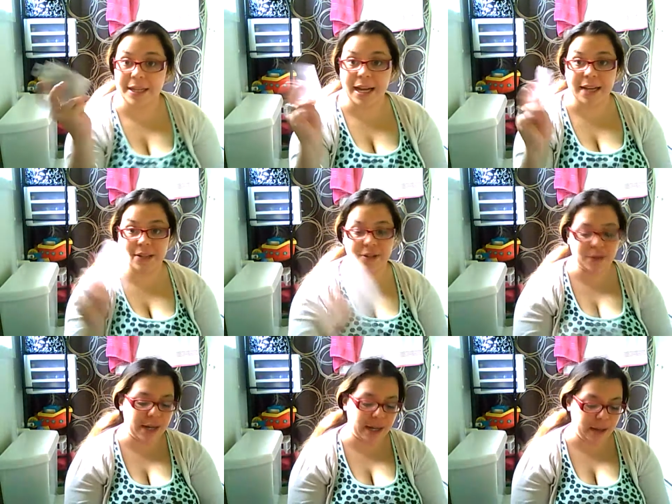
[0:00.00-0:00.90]
I
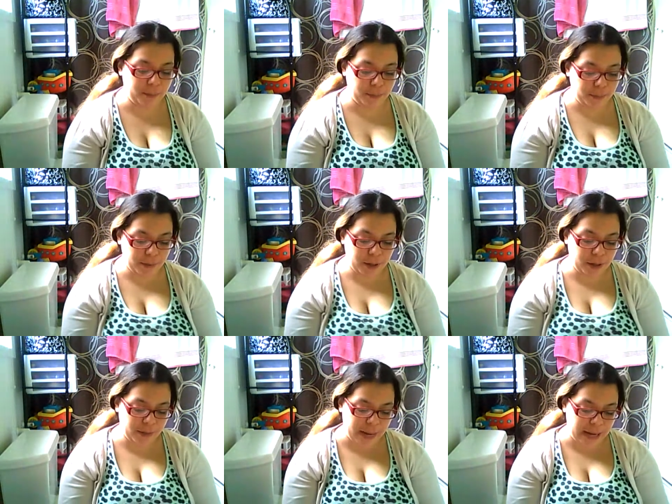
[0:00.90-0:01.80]
still have a
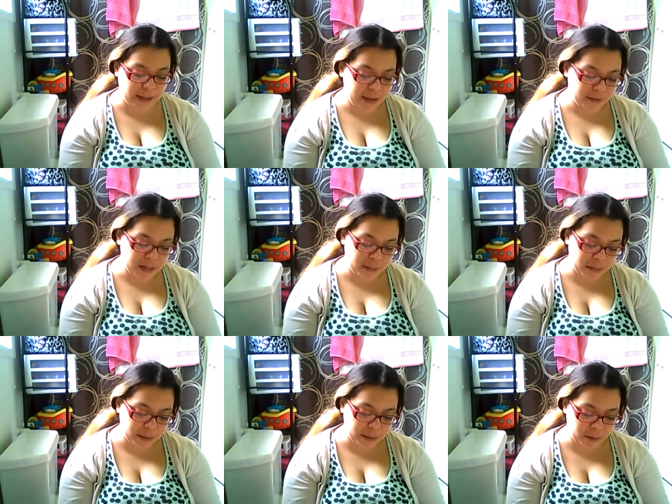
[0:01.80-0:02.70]
good amount left. I
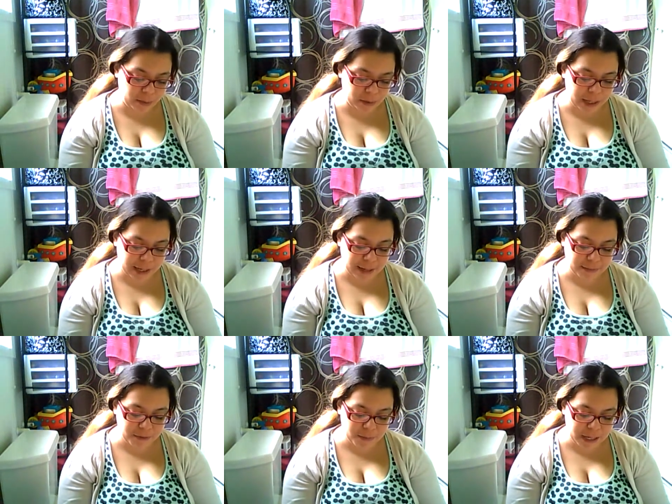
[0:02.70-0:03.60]
probably will not
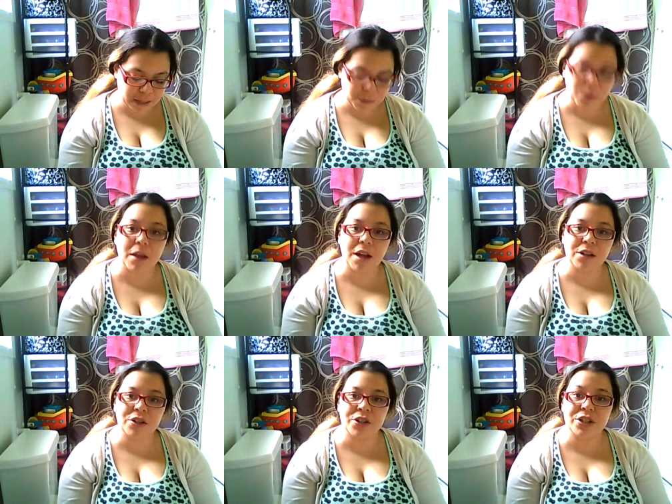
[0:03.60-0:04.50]
have to buy any more
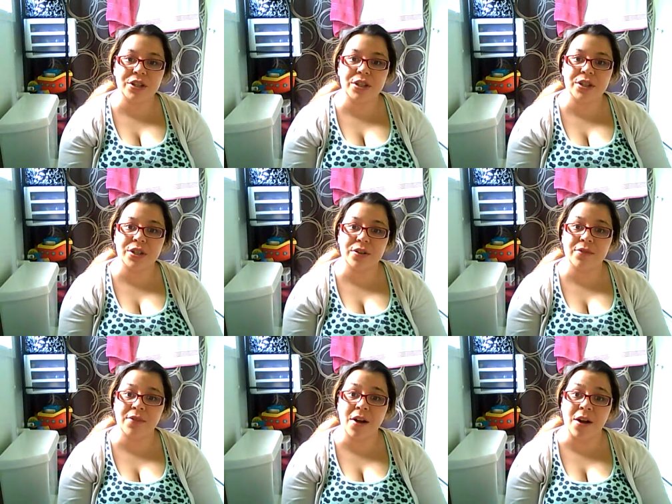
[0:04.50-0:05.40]
blotting sheets until
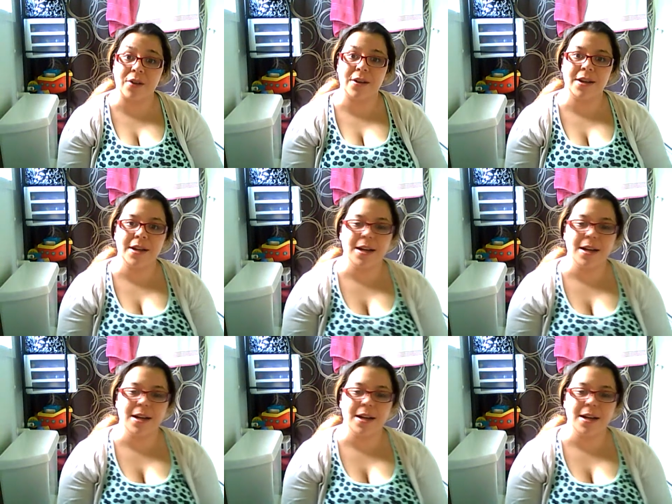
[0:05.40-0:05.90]
the fall.